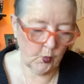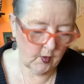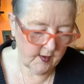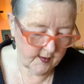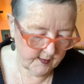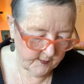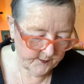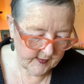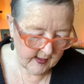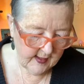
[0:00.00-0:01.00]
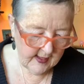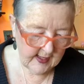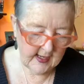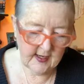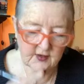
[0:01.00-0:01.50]
1,
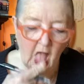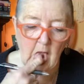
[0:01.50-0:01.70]
and